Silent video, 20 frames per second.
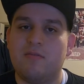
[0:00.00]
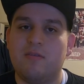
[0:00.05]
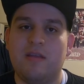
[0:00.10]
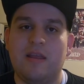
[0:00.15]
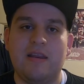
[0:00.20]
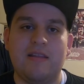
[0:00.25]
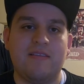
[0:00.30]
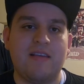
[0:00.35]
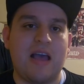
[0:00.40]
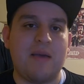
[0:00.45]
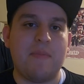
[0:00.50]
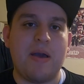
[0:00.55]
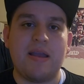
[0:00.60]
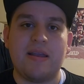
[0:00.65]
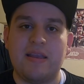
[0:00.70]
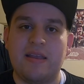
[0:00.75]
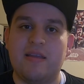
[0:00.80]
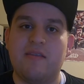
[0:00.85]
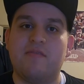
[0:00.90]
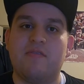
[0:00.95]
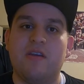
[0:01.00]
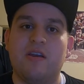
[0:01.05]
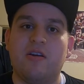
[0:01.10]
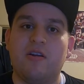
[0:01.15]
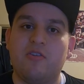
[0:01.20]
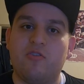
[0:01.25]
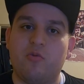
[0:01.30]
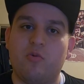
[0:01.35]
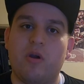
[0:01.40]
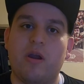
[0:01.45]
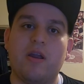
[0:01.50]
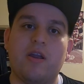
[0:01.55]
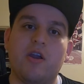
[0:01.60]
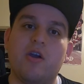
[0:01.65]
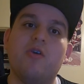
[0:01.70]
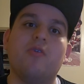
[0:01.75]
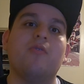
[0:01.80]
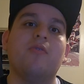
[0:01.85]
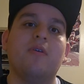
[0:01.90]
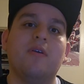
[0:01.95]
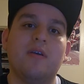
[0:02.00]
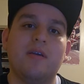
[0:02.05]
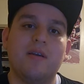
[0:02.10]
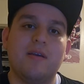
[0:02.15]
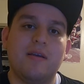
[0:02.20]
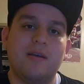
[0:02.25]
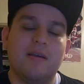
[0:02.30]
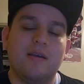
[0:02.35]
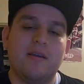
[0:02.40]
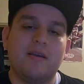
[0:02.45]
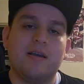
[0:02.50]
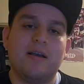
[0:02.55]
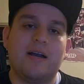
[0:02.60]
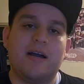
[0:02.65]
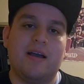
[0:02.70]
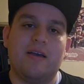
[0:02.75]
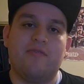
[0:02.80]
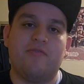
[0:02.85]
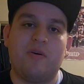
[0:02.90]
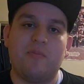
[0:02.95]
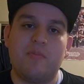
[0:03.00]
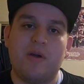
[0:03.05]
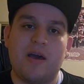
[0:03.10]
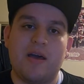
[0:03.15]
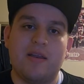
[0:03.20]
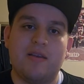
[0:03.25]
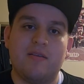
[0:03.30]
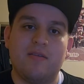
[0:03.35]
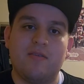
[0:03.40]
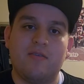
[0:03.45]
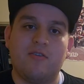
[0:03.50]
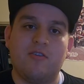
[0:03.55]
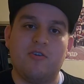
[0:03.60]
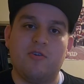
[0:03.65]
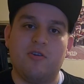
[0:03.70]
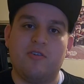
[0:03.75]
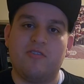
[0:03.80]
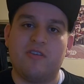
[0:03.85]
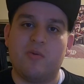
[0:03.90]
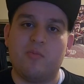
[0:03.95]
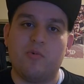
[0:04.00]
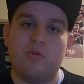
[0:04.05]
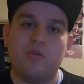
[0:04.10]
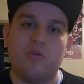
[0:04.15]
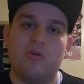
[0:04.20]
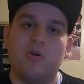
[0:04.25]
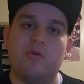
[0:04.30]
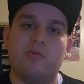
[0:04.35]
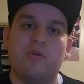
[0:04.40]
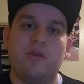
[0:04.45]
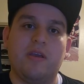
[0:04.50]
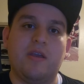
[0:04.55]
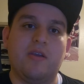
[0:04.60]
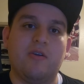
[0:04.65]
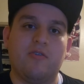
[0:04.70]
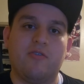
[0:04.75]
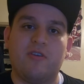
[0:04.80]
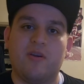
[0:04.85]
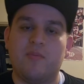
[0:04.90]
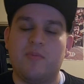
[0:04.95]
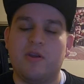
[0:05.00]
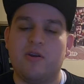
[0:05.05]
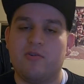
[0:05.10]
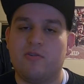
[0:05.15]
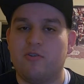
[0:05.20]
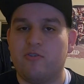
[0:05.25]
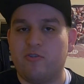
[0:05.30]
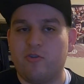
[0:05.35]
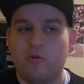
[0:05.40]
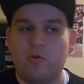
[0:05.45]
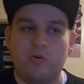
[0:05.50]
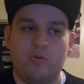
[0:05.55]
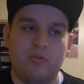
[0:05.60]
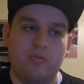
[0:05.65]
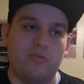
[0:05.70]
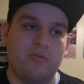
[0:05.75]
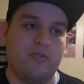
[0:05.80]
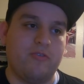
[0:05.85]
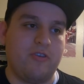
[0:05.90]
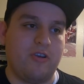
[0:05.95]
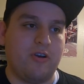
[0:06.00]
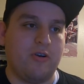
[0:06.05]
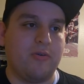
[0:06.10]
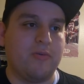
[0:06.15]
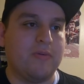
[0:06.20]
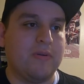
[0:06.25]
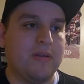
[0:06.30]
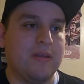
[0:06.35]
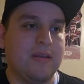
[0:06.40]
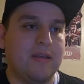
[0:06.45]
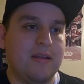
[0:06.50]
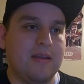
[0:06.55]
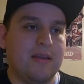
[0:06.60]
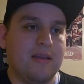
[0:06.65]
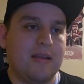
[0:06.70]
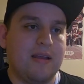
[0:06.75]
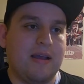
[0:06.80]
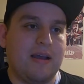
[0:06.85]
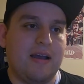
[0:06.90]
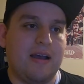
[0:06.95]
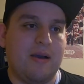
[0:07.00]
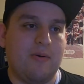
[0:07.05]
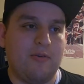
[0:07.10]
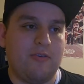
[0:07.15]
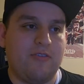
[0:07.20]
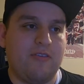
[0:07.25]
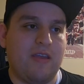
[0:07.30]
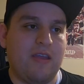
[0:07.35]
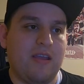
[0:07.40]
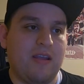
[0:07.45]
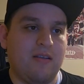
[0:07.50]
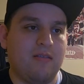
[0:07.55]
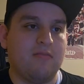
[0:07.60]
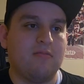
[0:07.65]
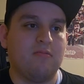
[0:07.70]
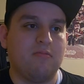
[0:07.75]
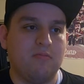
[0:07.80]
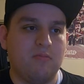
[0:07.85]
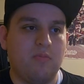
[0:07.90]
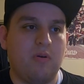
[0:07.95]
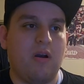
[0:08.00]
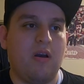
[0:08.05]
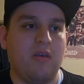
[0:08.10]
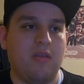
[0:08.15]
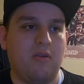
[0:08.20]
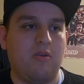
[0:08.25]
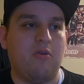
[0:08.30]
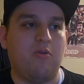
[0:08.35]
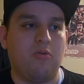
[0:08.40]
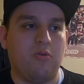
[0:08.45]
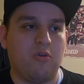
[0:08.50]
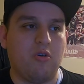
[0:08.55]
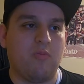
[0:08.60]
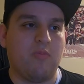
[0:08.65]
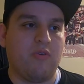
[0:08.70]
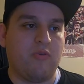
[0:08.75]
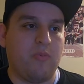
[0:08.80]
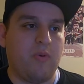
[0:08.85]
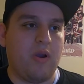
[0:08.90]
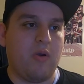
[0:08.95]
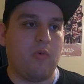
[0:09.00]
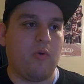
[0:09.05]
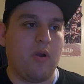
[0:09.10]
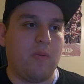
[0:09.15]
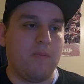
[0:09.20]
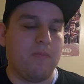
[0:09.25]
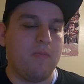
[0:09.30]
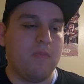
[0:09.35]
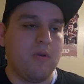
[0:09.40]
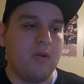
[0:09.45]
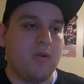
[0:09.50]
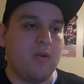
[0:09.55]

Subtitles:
Any time I can give there, that's where I go. If I'm not doing something with UOD or something here at the school, so I would say probably the youth group is probably where I'm